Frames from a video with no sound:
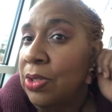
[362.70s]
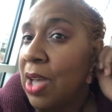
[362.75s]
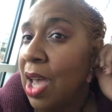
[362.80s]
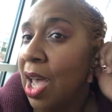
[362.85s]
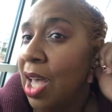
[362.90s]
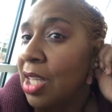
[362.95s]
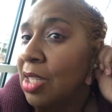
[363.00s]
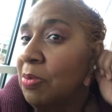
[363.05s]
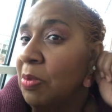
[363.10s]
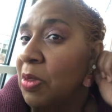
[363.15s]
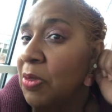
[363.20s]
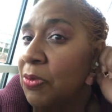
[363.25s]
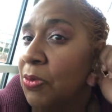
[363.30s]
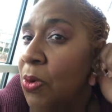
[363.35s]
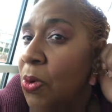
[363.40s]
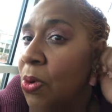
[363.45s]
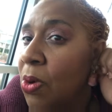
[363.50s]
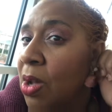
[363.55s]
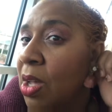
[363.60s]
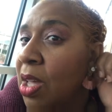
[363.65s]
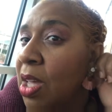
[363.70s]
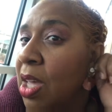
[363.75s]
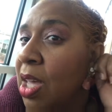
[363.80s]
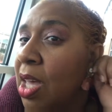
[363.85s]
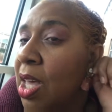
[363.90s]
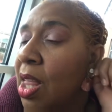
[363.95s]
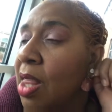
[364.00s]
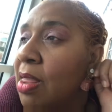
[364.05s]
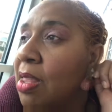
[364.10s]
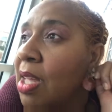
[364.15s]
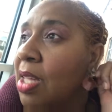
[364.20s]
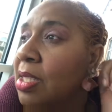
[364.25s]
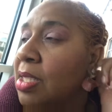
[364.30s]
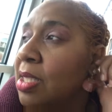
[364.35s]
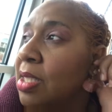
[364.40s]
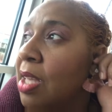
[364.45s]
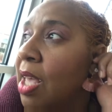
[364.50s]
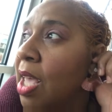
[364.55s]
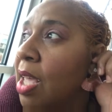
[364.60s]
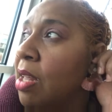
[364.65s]
guys before. That's
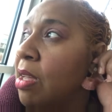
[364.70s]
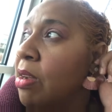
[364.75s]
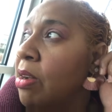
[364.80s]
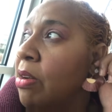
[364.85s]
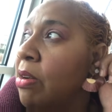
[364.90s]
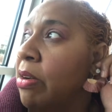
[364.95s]
that